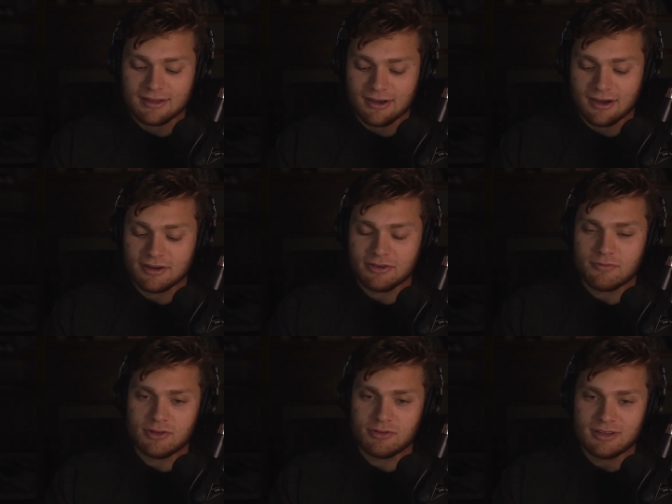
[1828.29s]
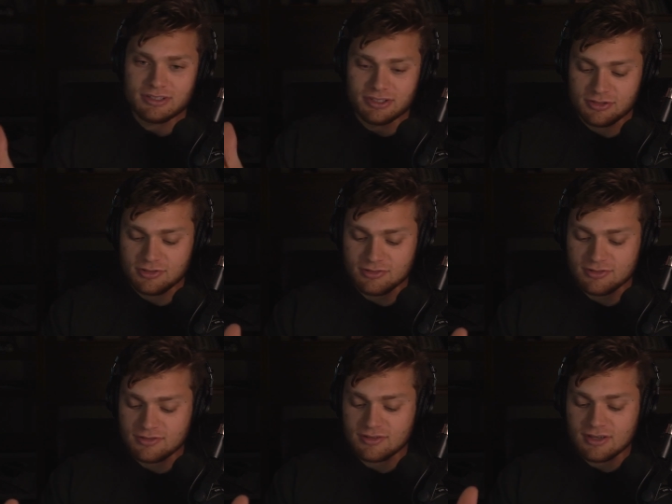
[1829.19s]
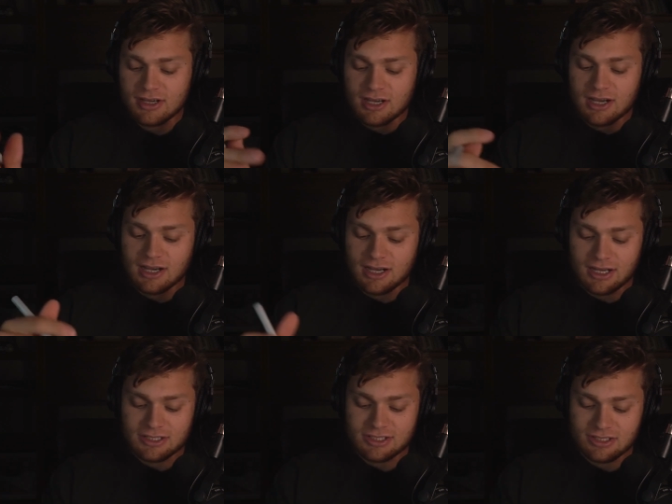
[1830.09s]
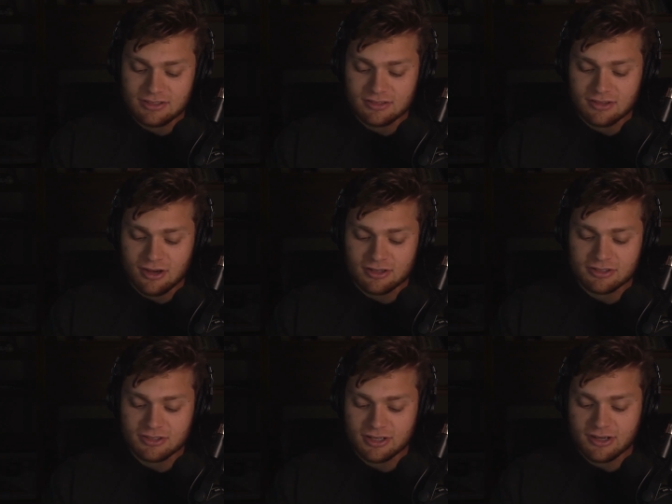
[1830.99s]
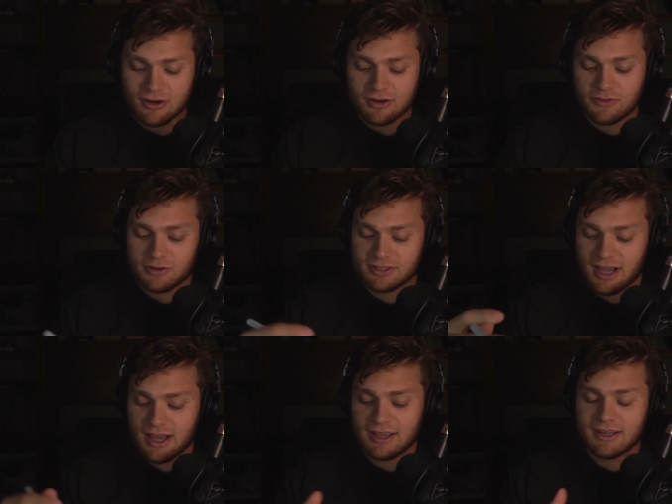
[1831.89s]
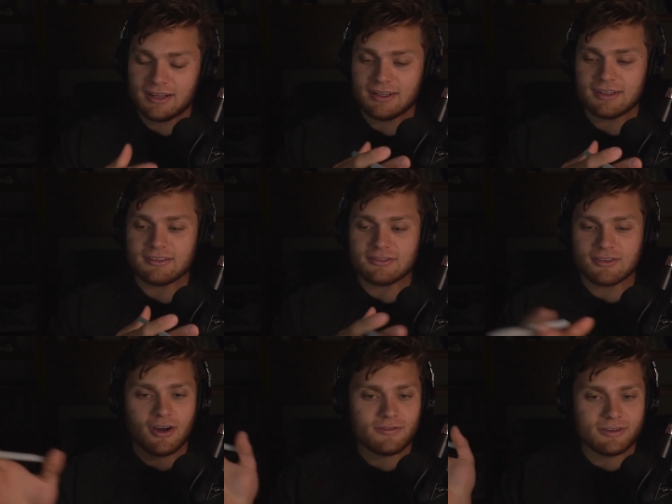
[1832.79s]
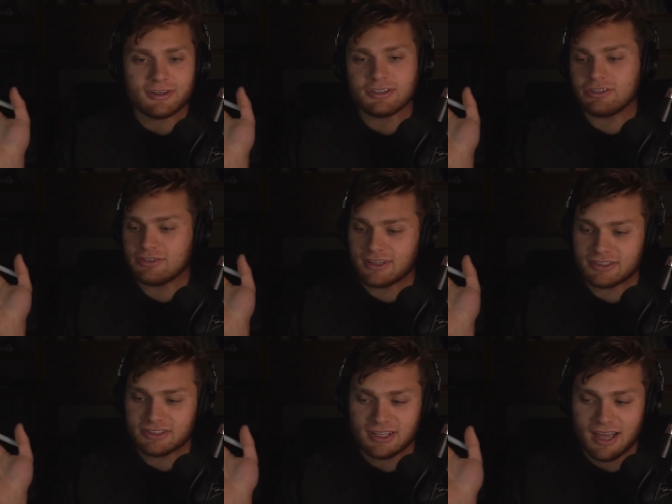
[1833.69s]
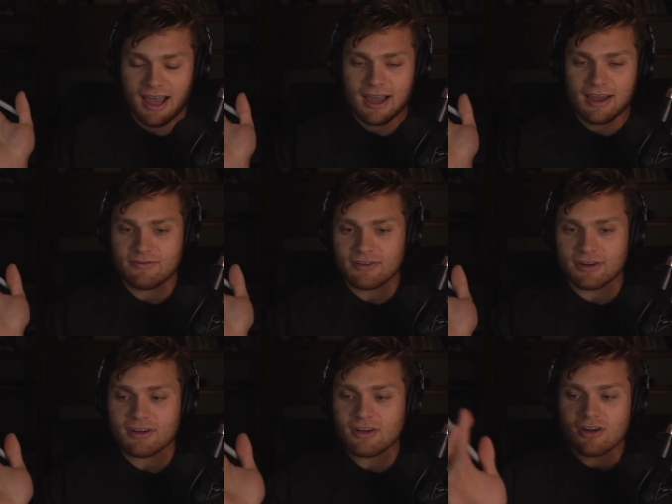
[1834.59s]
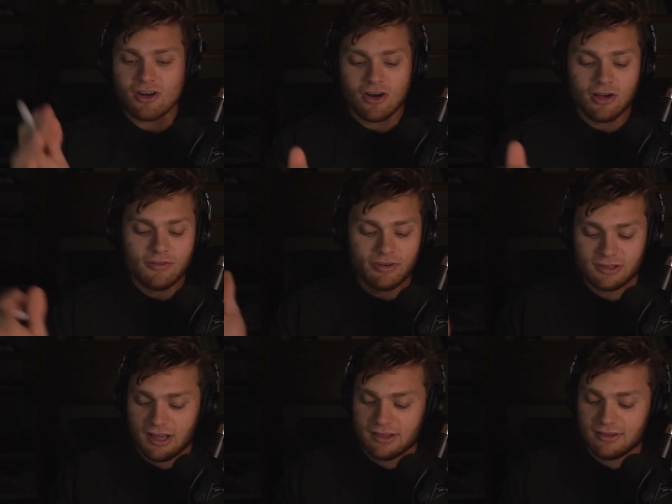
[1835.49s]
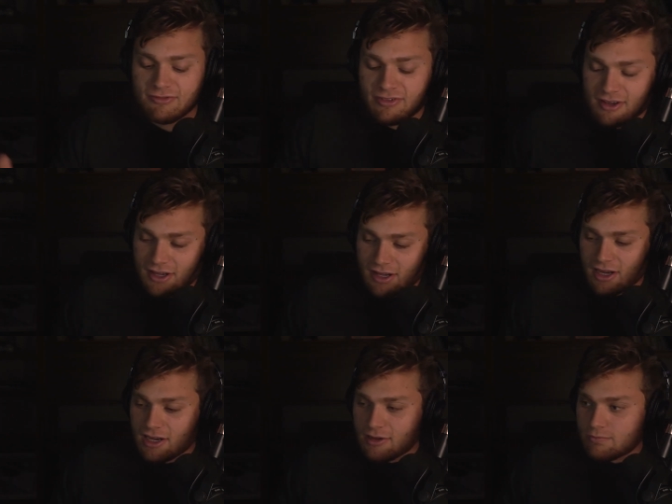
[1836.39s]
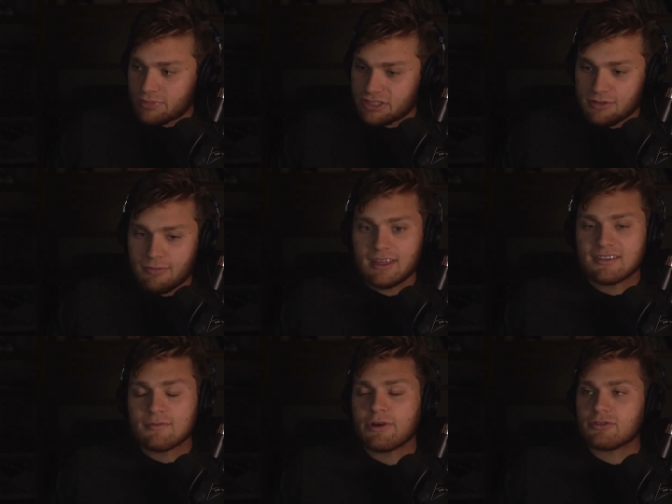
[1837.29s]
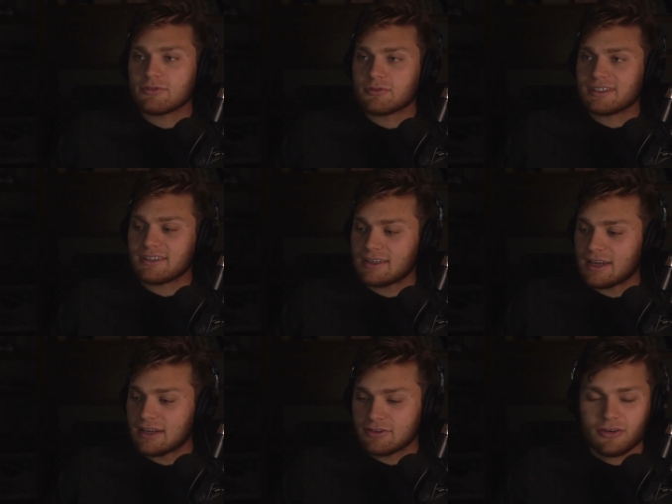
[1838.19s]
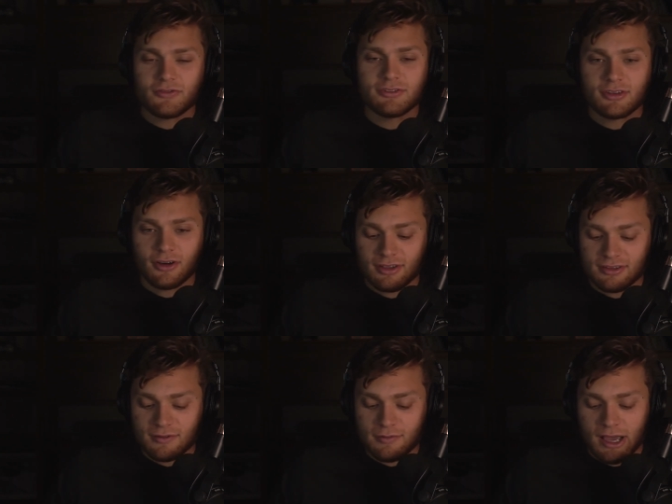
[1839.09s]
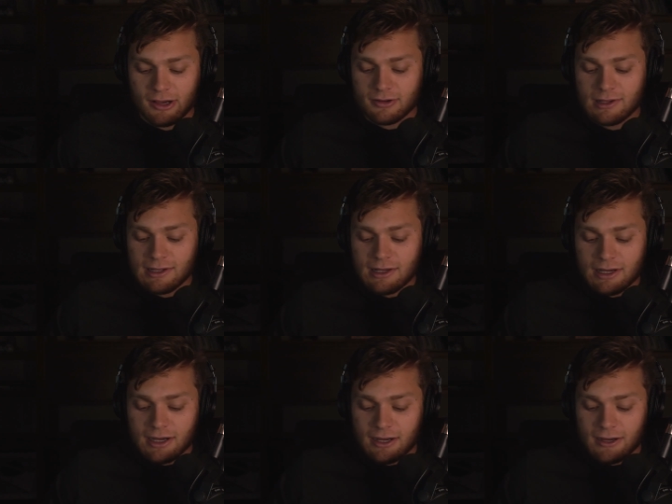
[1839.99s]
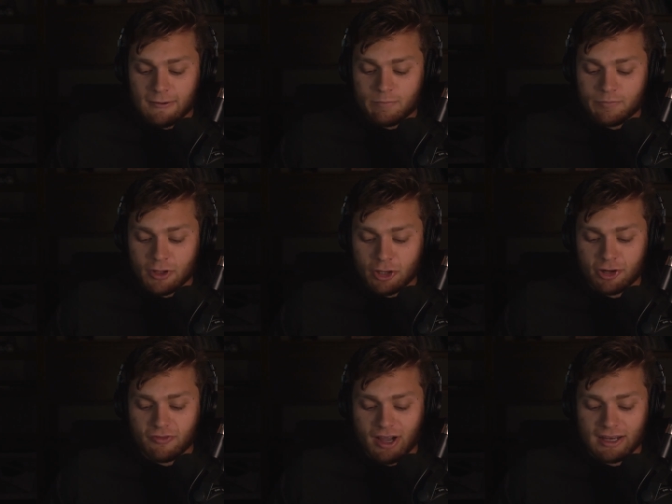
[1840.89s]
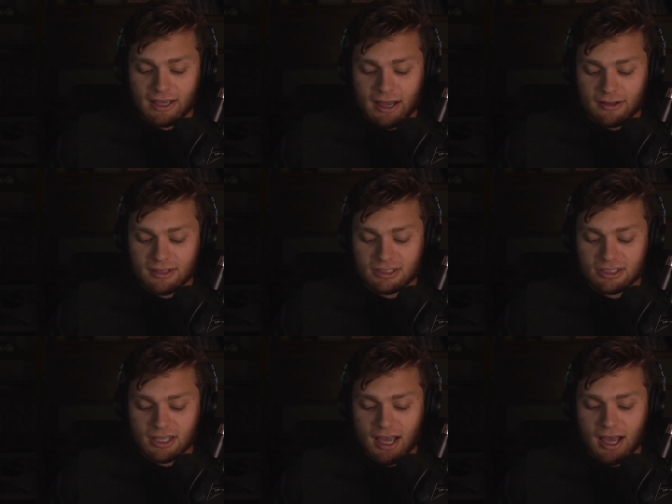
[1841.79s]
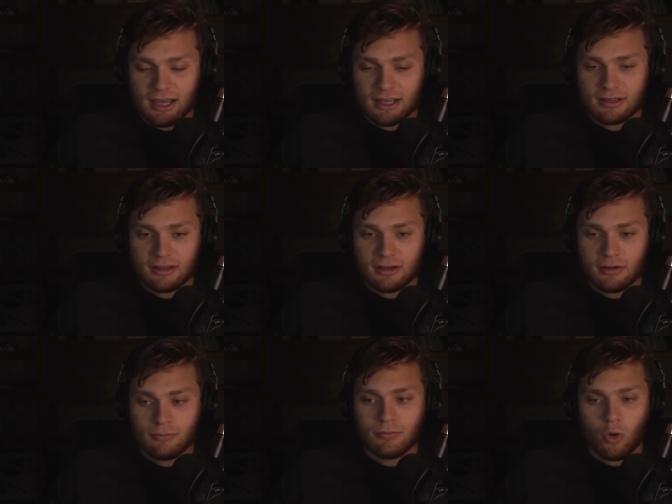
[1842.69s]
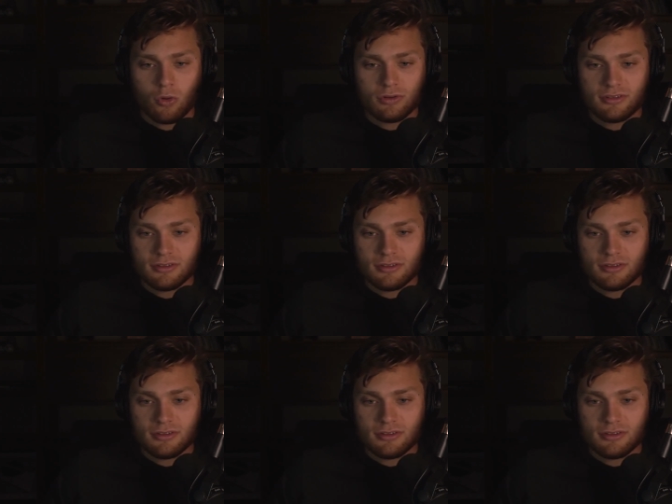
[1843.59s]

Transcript: autoimmune issues. Uh, she's on a strict carnivore diet. It solved her issues that she had for all of her life. Uh, but she made some posts recently. I don't know if you saw this about um, her finding out that she had mold,